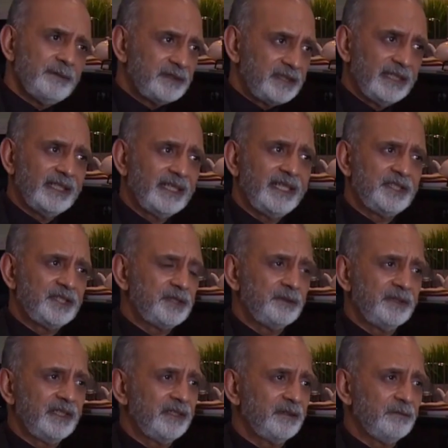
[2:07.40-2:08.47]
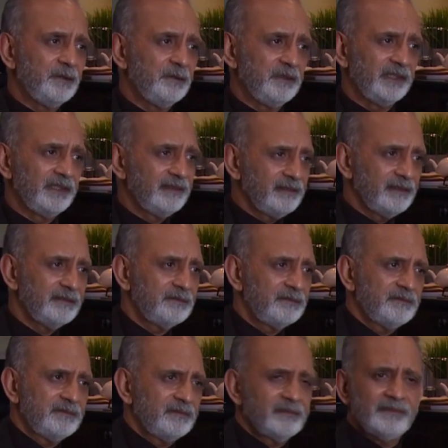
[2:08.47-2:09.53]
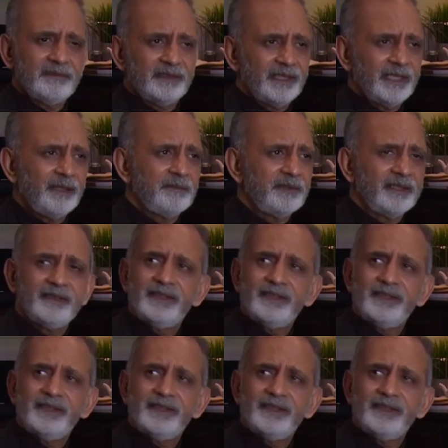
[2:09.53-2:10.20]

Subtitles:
that he was engaged to a young woman. Gabby.